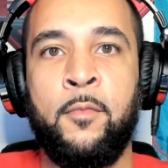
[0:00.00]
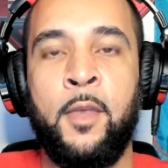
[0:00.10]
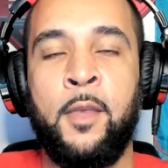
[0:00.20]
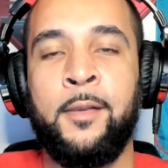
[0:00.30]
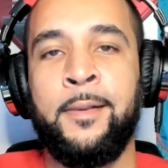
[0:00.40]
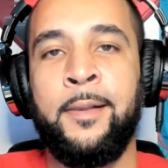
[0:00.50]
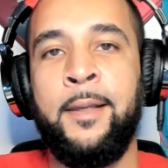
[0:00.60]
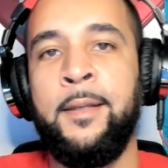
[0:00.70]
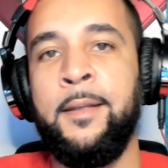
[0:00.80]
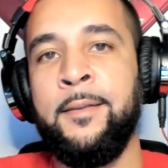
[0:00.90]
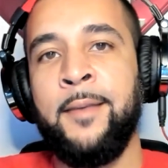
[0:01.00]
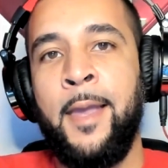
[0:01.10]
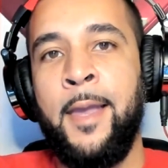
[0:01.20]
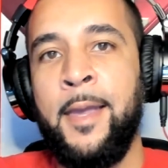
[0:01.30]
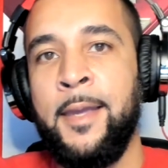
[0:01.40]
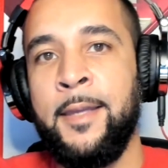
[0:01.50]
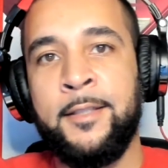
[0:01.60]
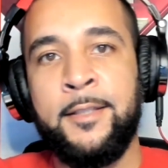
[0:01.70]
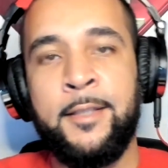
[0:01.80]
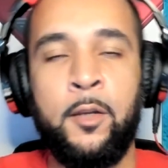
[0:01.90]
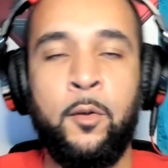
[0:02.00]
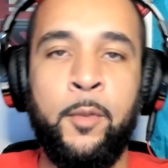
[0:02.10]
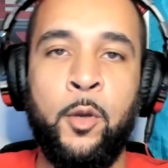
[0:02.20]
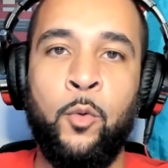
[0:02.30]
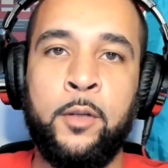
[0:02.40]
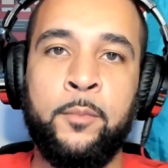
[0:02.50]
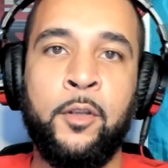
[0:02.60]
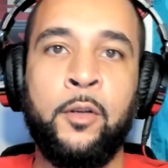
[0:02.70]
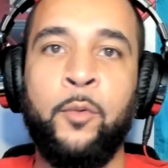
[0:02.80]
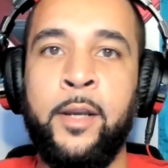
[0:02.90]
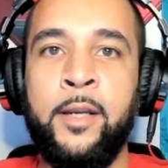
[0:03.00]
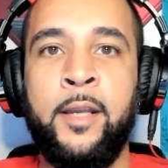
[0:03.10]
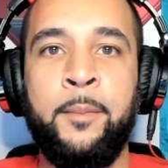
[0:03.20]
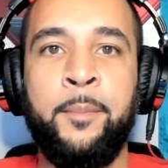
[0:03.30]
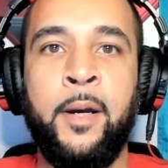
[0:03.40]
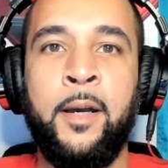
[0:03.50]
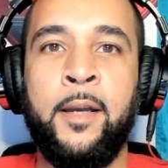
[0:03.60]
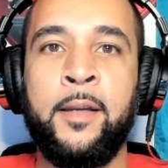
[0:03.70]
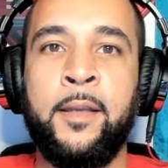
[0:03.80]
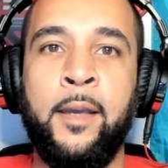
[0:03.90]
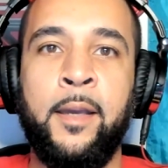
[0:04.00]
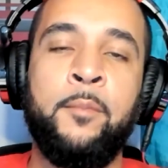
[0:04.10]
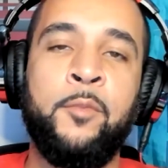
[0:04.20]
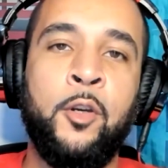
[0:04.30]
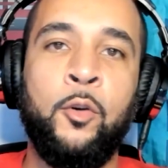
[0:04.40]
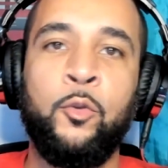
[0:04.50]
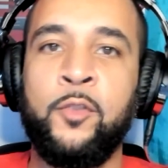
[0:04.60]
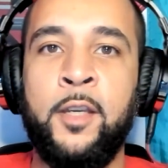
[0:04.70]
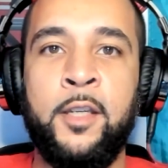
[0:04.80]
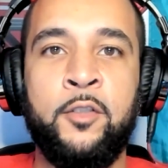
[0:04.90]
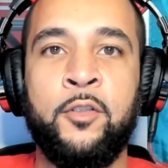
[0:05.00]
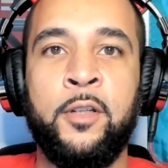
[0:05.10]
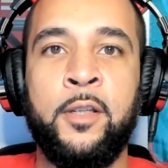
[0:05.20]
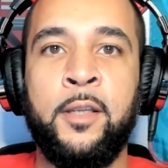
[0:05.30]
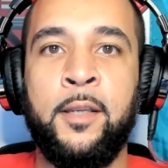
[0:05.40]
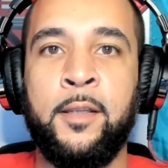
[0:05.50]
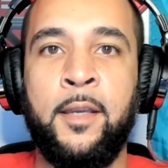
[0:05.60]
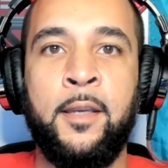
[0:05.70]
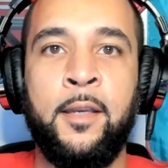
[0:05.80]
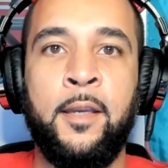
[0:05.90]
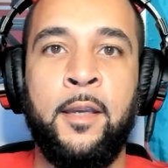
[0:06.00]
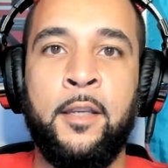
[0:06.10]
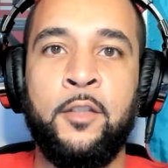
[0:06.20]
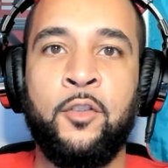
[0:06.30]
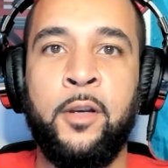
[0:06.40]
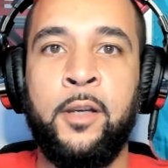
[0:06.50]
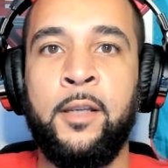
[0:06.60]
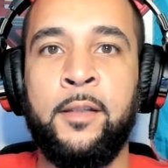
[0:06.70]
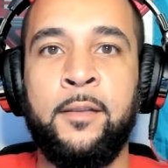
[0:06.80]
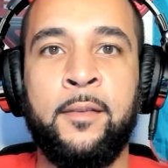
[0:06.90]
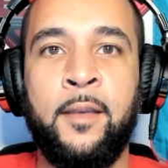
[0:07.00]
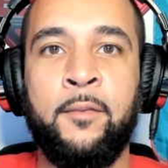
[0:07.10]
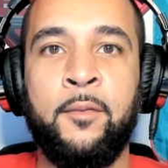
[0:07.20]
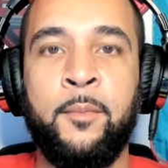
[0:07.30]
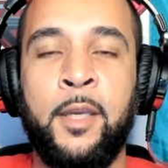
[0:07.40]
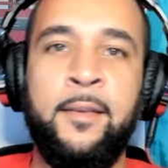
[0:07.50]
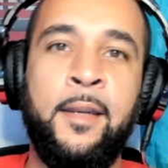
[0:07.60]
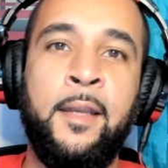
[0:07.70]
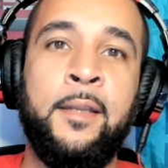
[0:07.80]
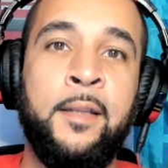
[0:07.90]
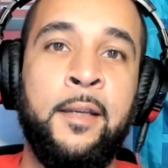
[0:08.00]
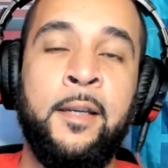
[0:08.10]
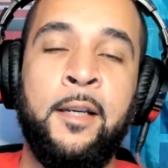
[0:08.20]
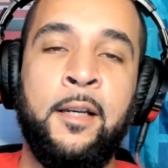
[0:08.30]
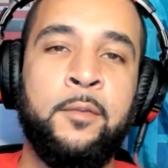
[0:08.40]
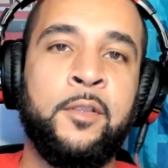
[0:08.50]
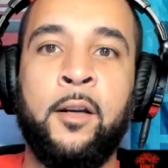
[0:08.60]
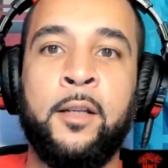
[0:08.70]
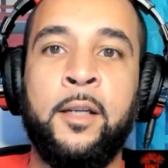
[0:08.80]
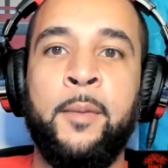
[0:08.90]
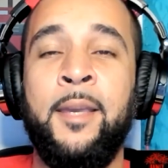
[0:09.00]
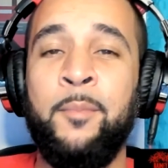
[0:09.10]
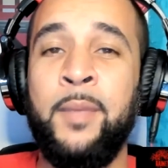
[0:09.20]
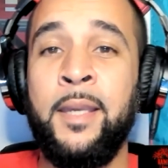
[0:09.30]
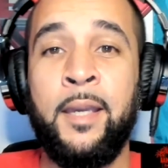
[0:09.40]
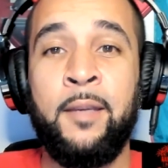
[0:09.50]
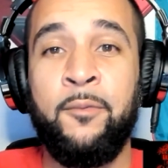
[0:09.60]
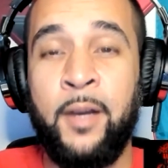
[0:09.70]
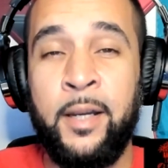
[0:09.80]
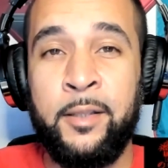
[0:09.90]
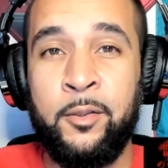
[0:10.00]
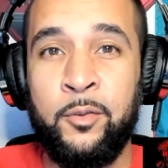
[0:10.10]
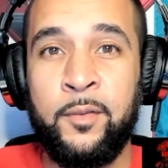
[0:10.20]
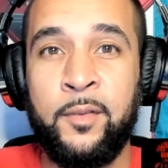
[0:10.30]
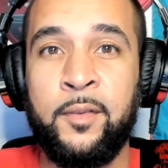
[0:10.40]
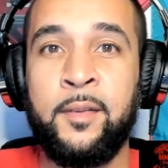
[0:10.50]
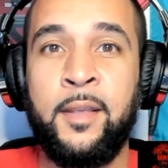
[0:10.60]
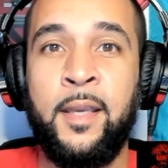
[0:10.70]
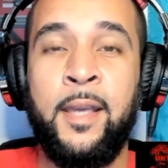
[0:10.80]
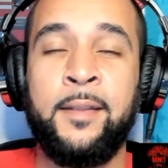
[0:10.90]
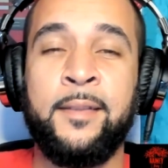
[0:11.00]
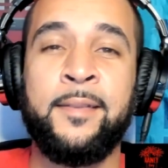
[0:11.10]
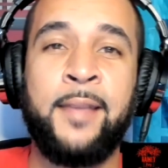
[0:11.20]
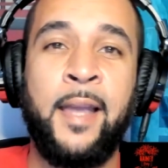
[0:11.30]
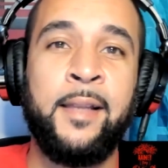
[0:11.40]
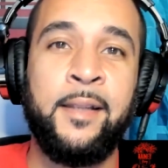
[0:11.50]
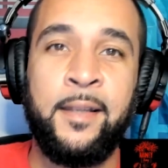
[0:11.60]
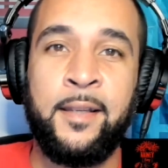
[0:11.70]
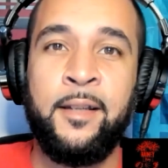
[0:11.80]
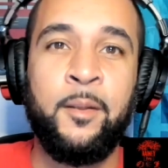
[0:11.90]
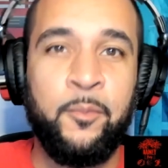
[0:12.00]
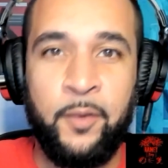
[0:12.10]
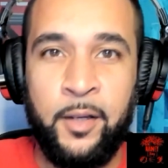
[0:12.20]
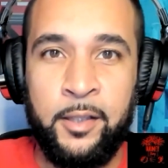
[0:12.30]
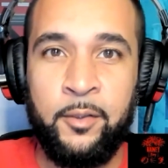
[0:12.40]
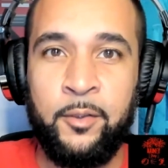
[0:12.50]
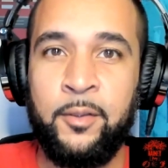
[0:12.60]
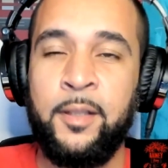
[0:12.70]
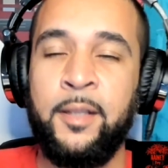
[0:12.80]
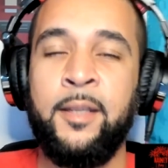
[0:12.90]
Ladies and gentlemen, welcome to the Rainy Day Podcast. I'm your host, Adrian, aka A-Train87. And today I'm talking about NBA Finals and the Stanley Cup Final.